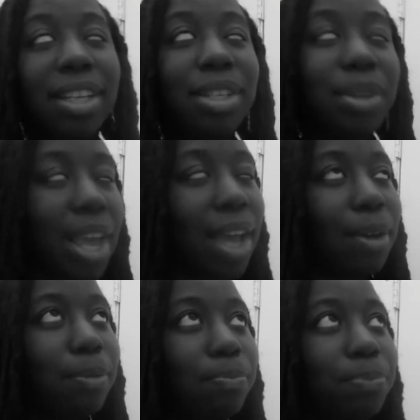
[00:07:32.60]
So
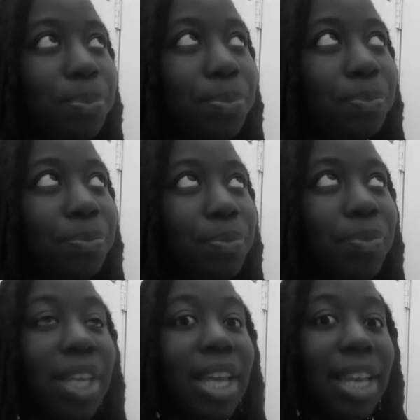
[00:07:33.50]
now
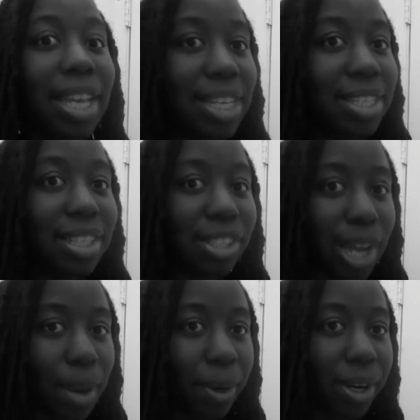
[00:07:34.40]
he's in the
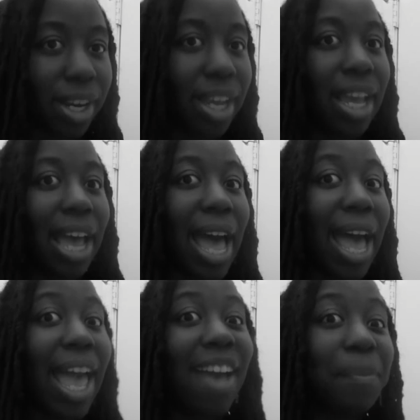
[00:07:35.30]
shower.
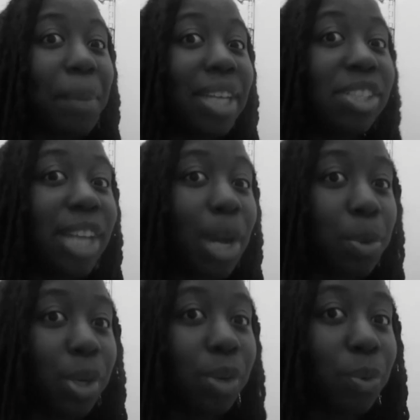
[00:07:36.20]
I have my
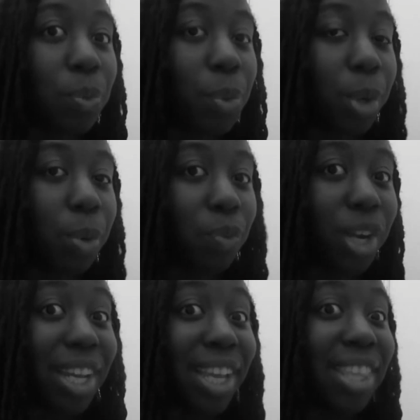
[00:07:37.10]
shower water
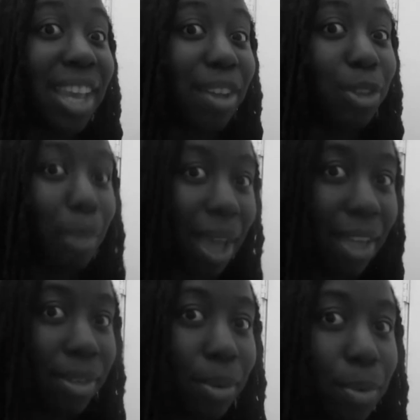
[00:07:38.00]
running in the other
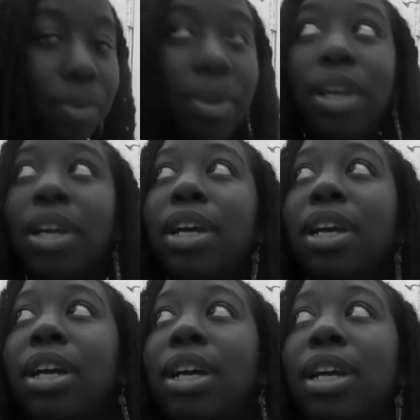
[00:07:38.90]
bathroom.
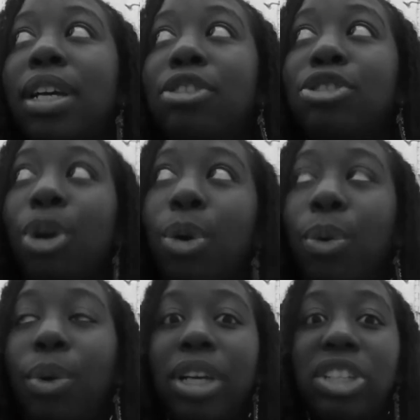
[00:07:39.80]
So
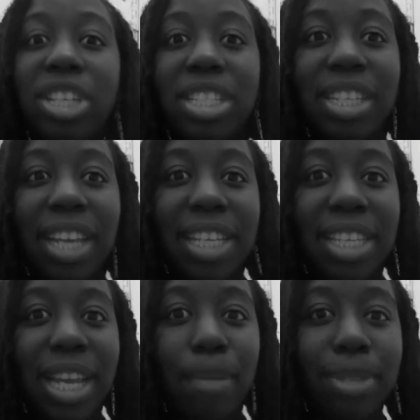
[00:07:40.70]
just in case
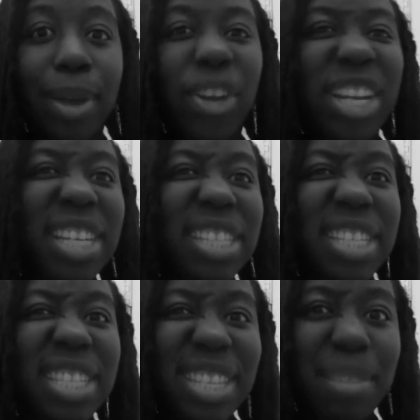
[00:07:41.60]
he comes out and he
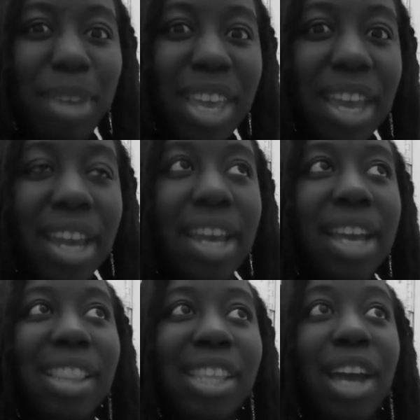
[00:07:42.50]
doesn't see me,
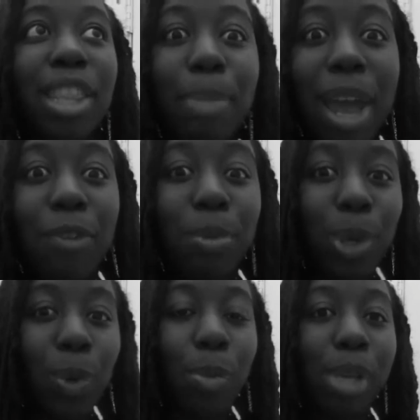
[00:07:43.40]
the other bathroom
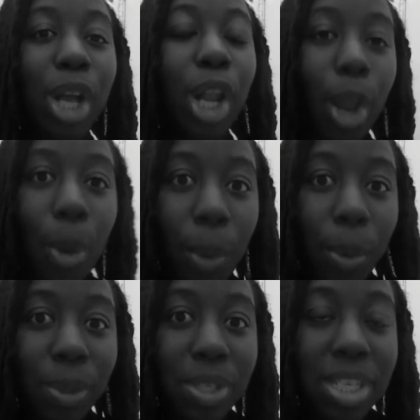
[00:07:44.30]
door will be
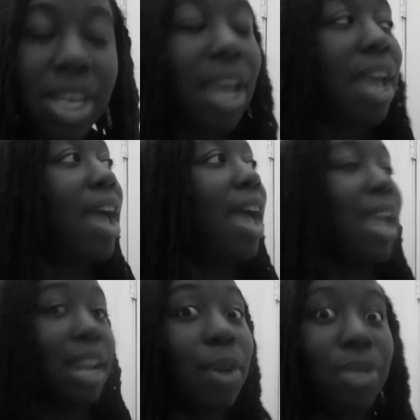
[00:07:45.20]
closed
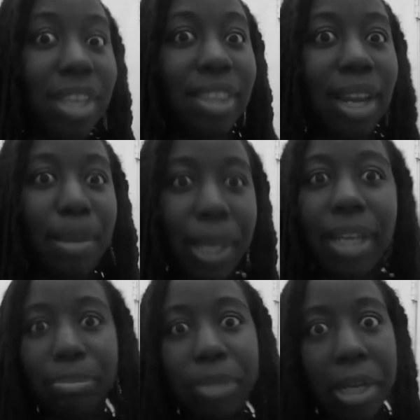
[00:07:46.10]
and he'll think that I'm like
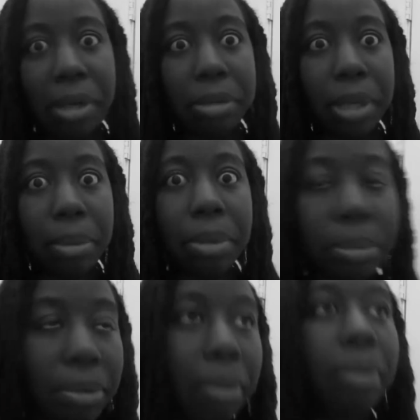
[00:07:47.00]
taking a shower
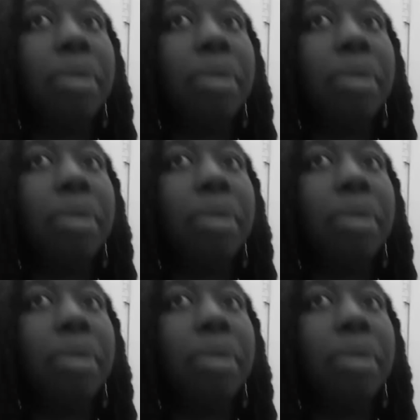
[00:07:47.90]
too. So